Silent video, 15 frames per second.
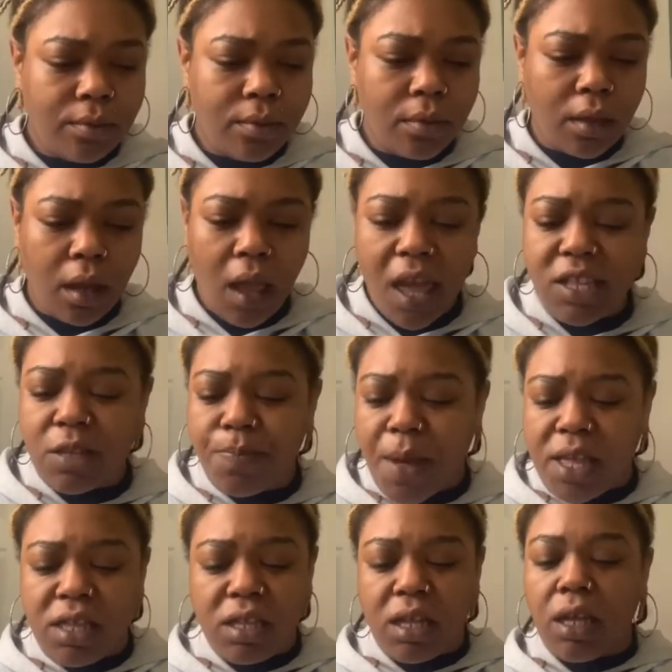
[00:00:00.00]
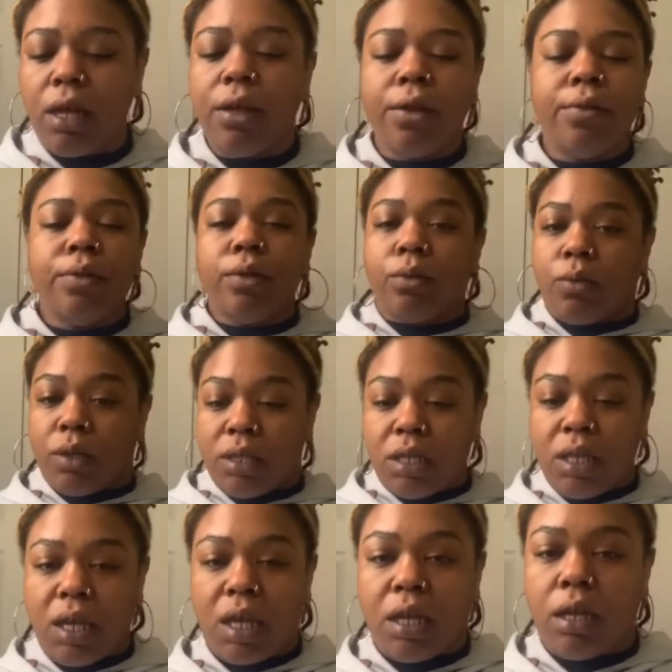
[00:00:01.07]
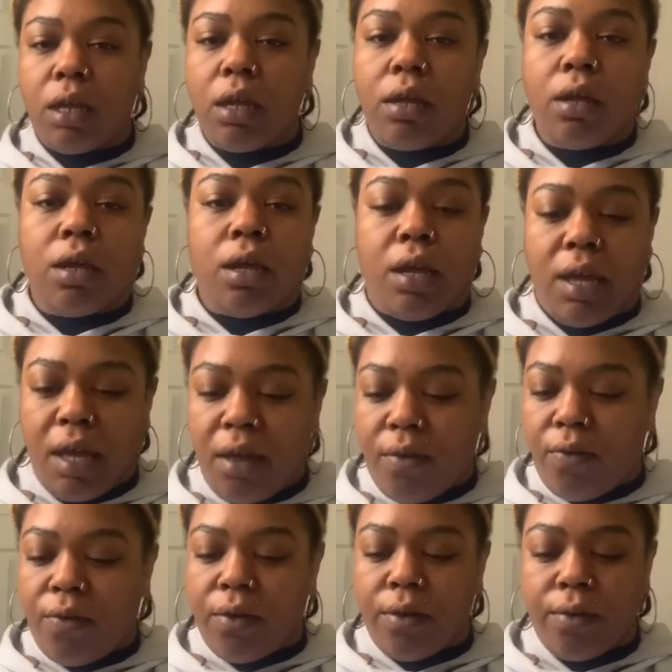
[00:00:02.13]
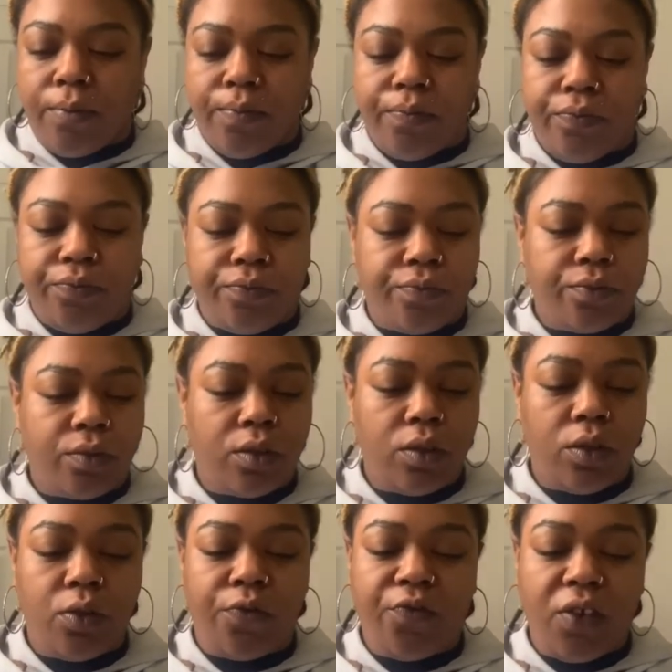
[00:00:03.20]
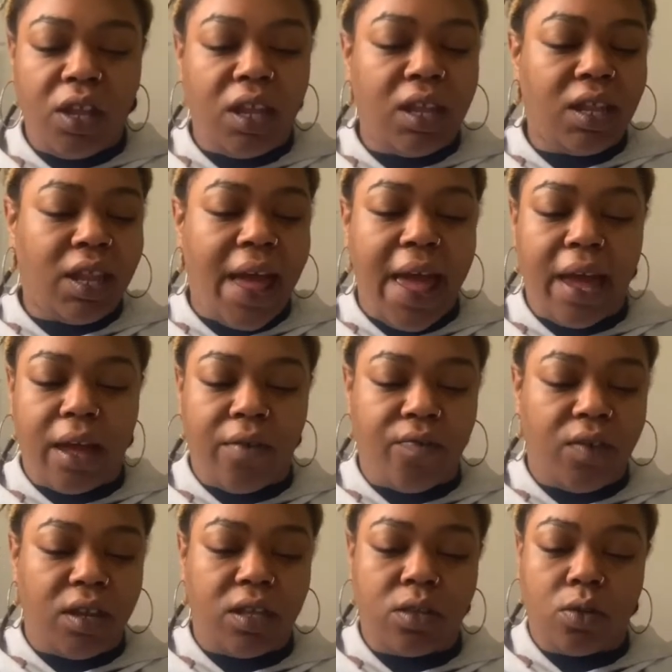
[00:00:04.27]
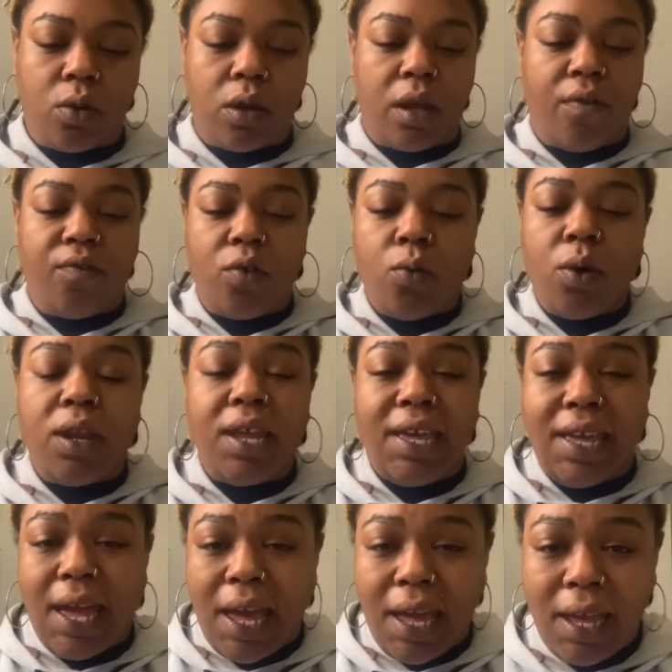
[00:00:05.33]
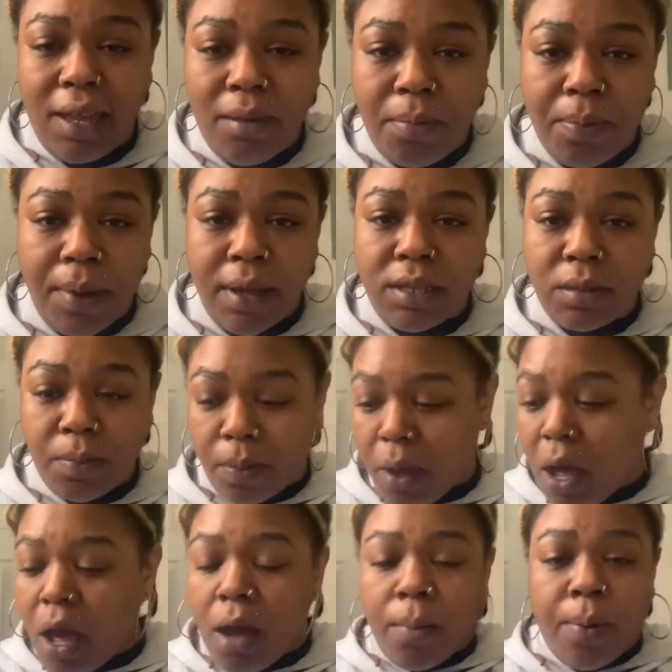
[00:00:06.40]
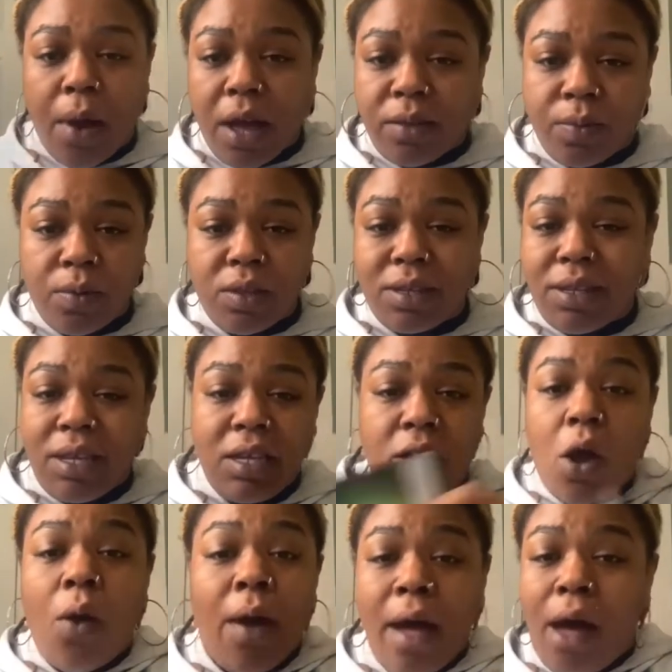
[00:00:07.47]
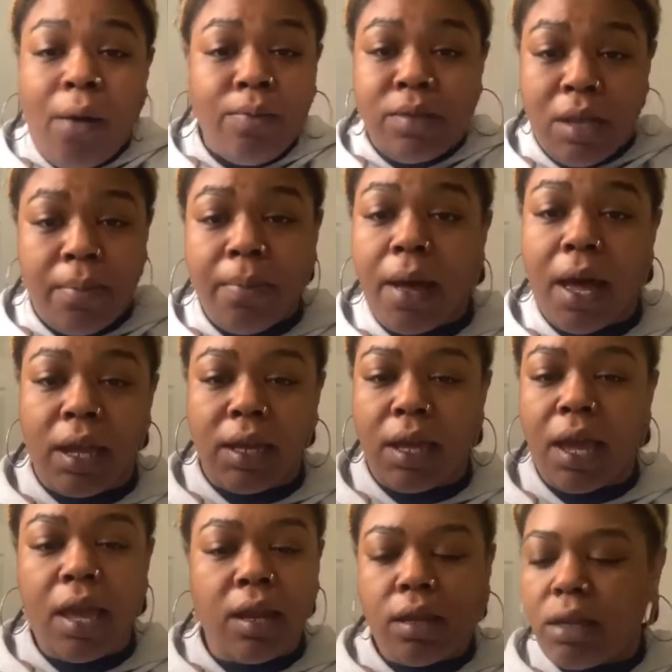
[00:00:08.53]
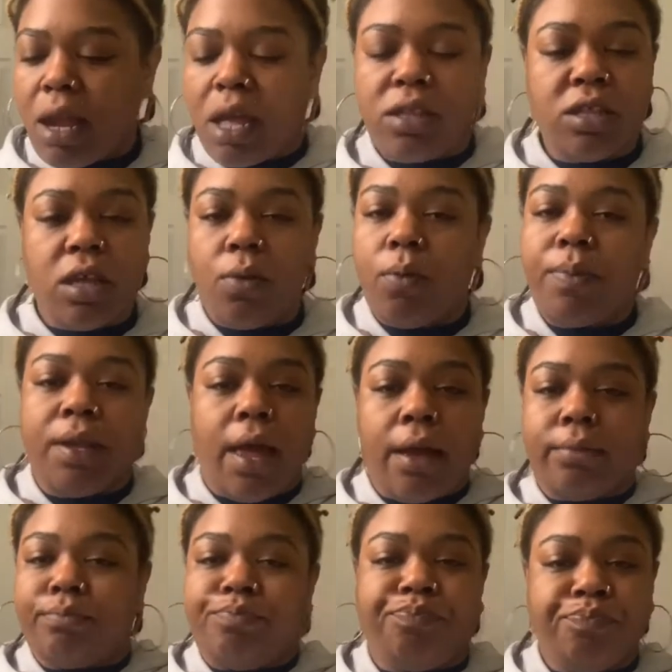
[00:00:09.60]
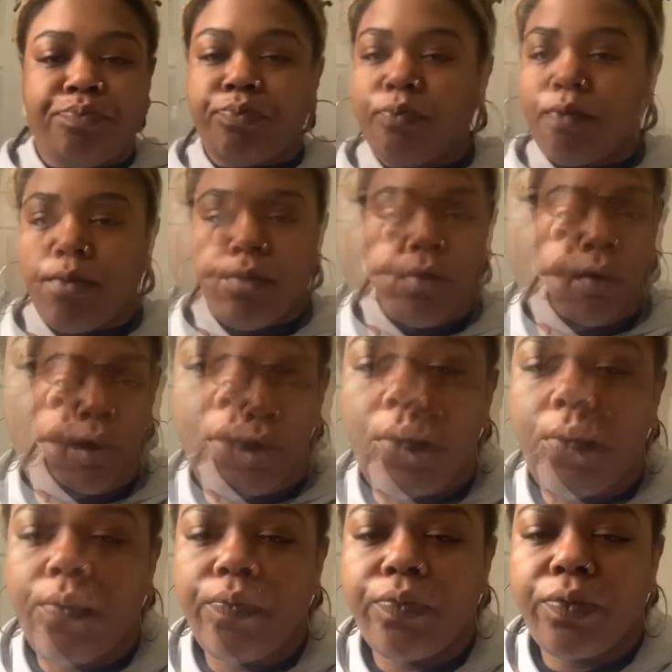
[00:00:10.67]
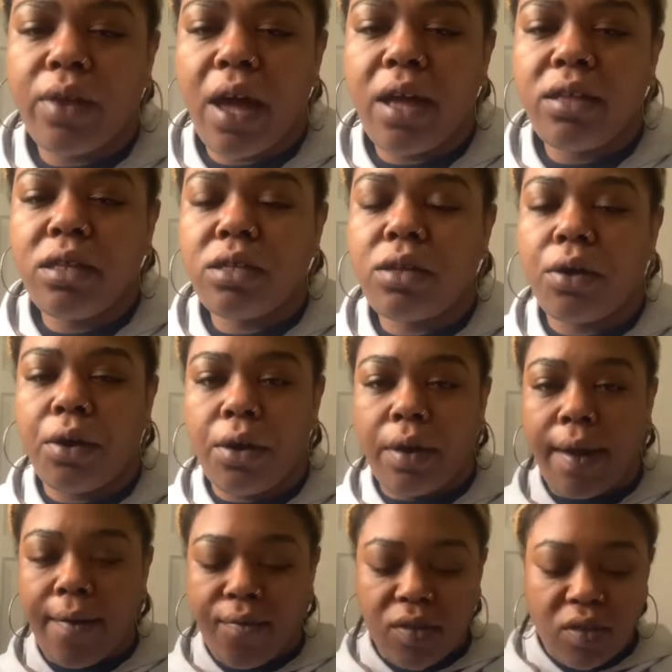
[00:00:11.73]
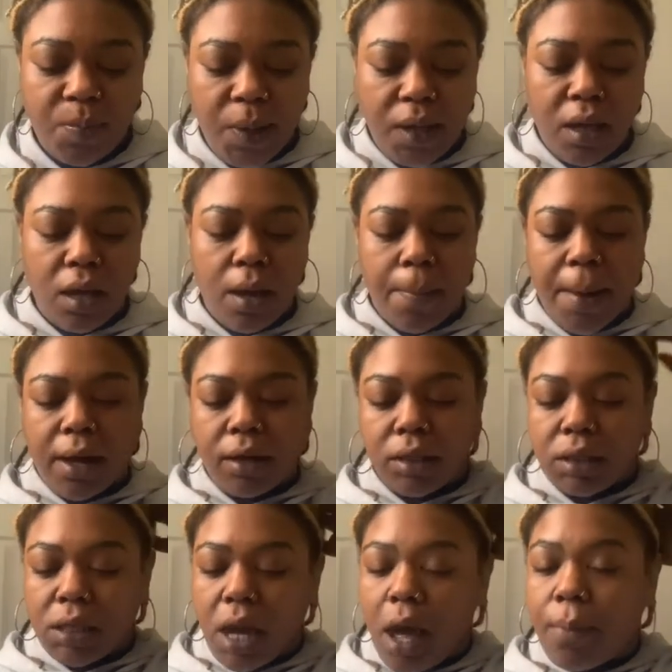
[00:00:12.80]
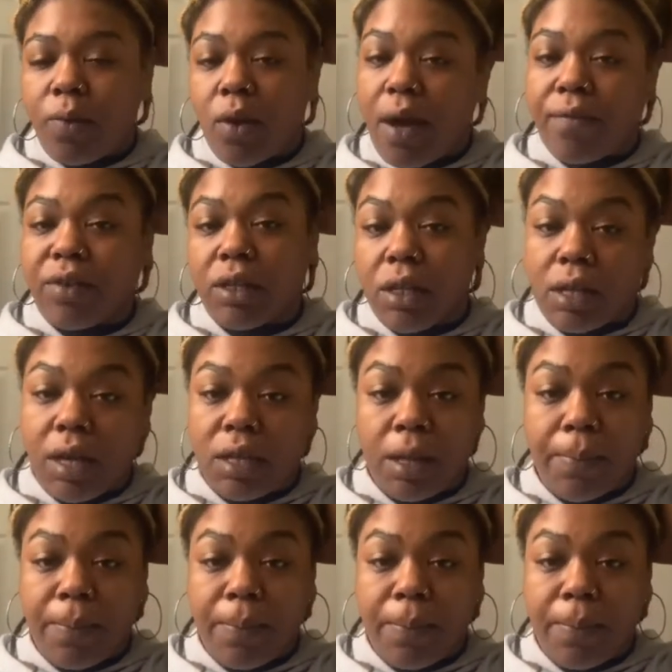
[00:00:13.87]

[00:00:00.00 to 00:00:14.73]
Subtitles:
Especially, once again, if you feel in lack of any sort. If you want to gain prosperously, go help somebody. And that shit will be like, also, I just heard if it's speaking about a job, you have to look at the bigger